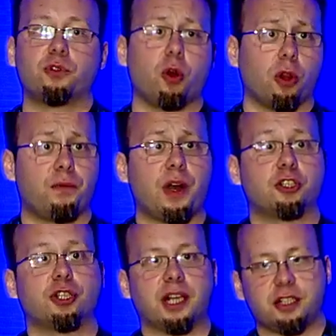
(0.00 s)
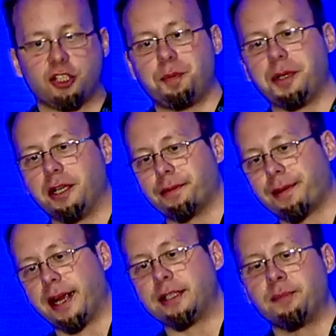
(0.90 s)
to call a function getHP,
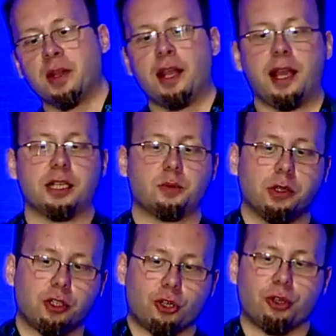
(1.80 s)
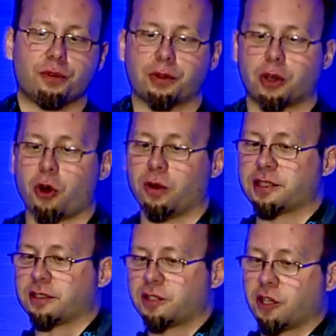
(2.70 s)
right? As we learned, calls
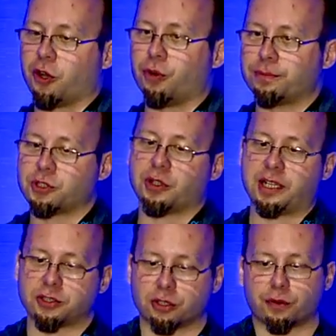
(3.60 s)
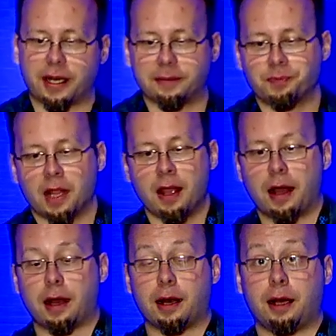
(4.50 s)
are slow, so that's not great.
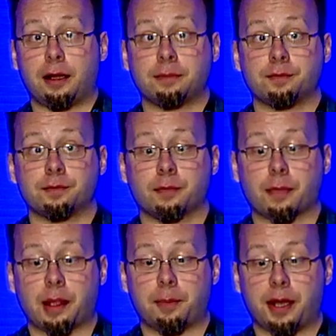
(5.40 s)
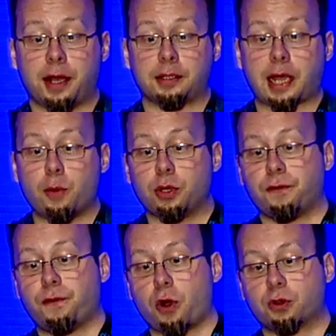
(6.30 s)
But I want to
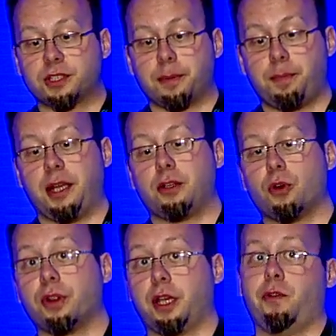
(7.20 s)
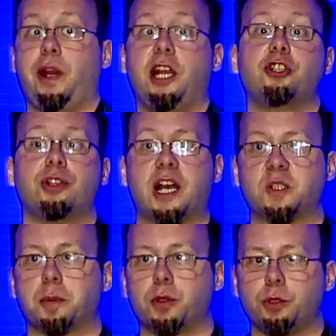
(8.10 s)
focus a bit on the creation
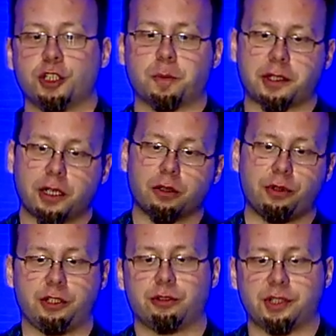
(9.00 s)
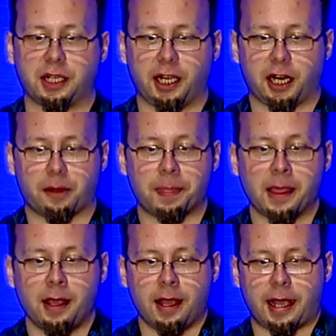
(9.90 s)
aspect, which is particularly interesting here.
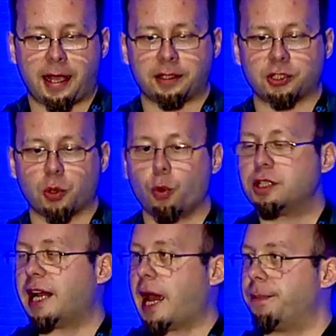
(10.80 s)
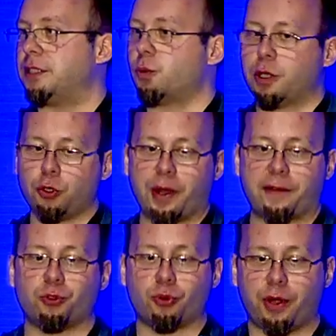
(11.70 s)
And so what happens when you
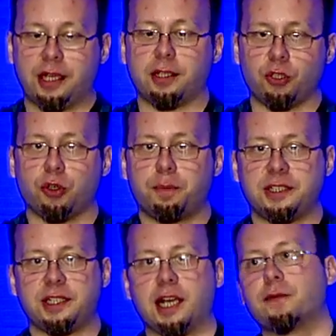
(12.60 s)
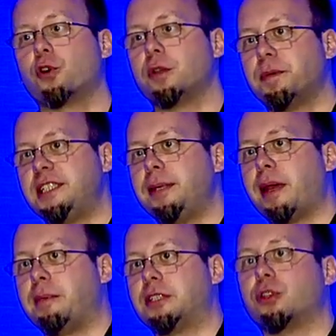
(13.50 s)
have to create a new NPC? And for NPC,
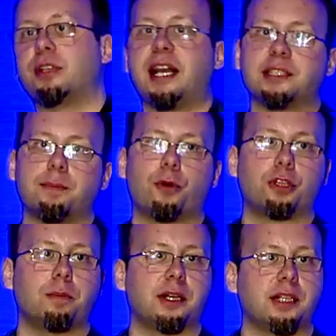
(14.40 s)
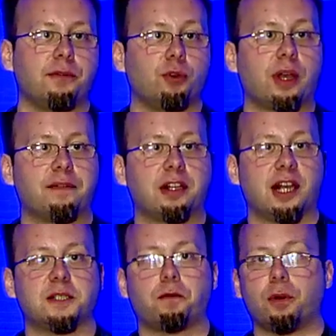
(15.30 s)
maybe it's not as important, but if you have a
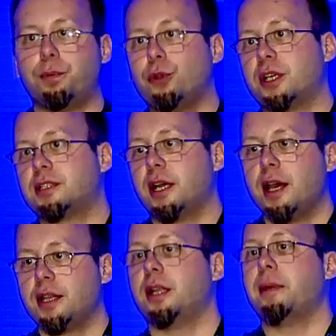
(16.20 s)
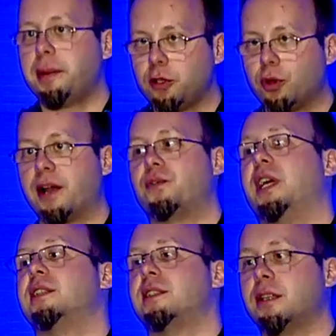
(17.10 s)
class for a bullet, then maybe you have
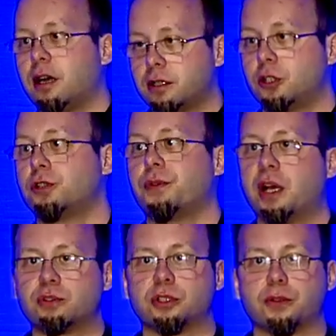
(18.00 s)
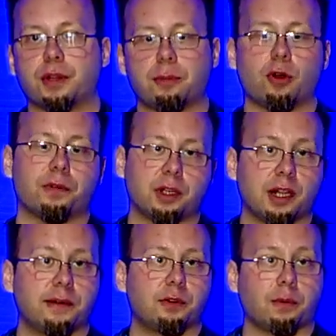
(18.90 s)
tens and hundreds of thousands of them over the
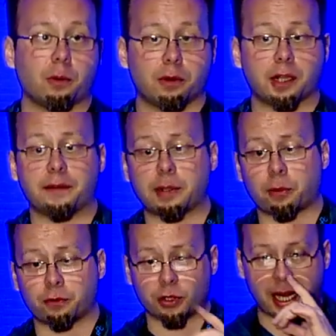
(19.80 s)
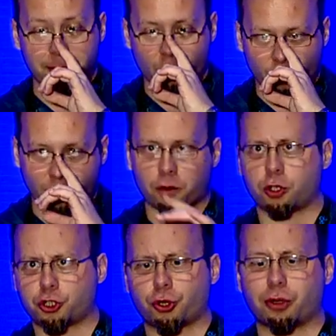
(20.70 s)
lifetime of your game, or over a
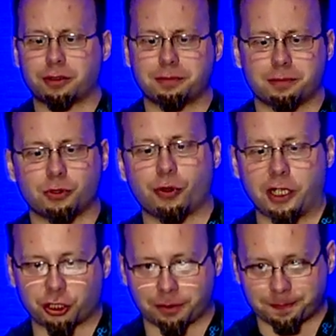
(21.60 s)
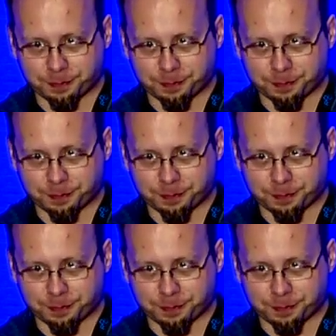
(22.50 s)
short duration.